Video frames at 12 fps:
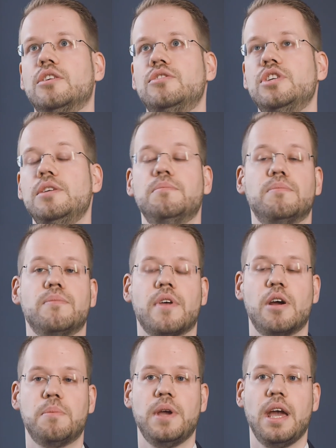Gene
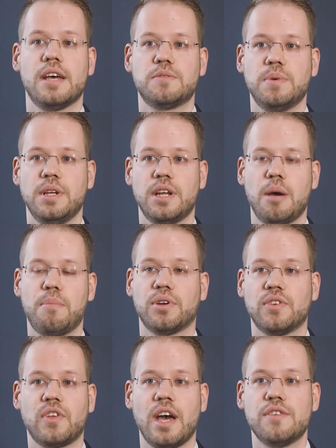therapy has been
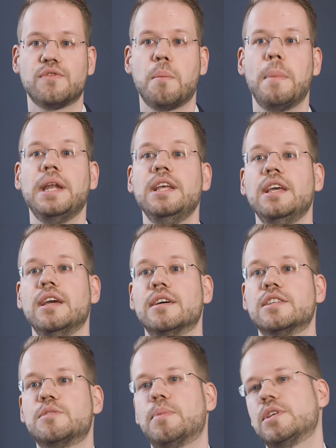hypothesized for many
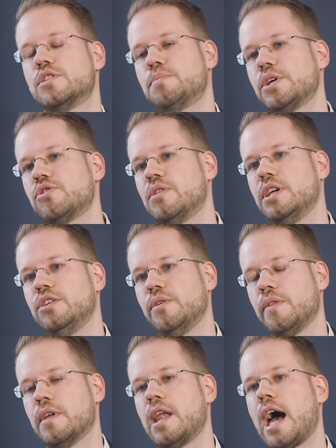years, but especially
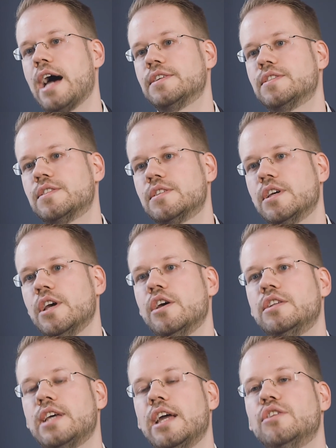during the last
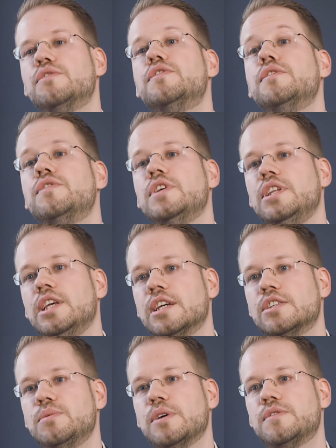10 to 15
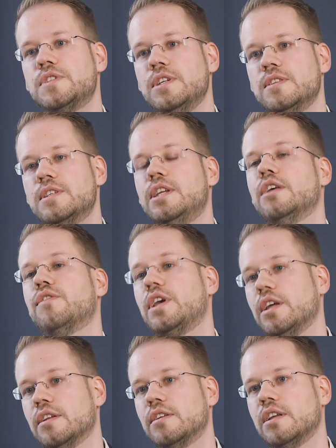years, we have seen
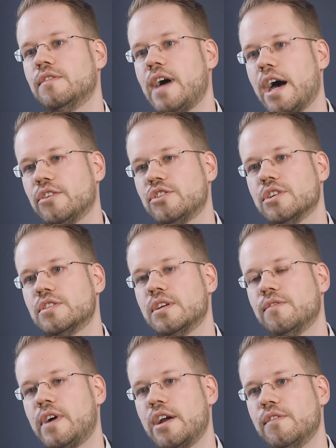significant advances
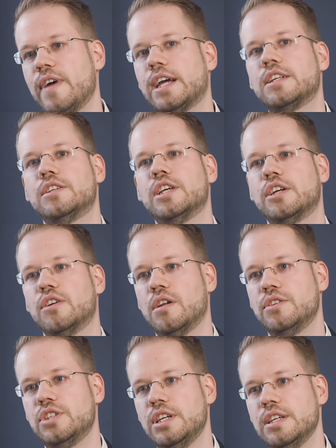in viral vector
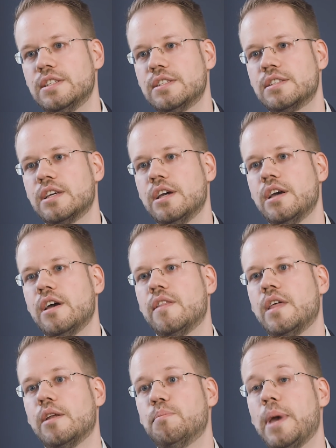technologies
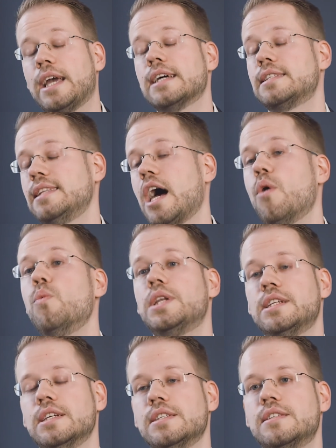that make us now
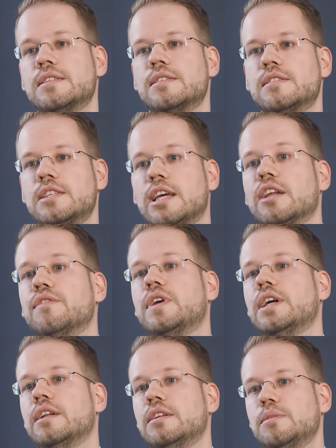witness
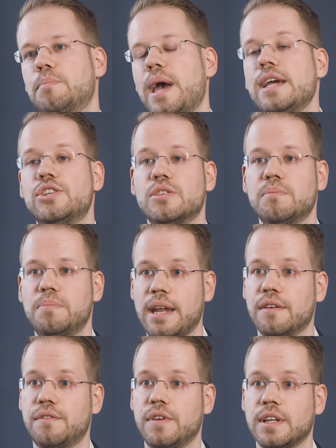significant patient
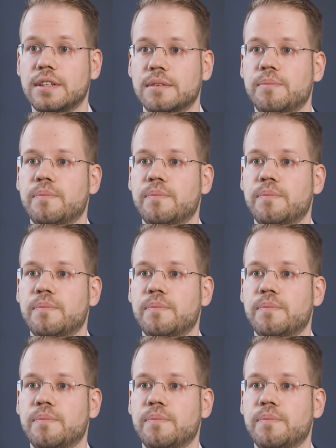benefit.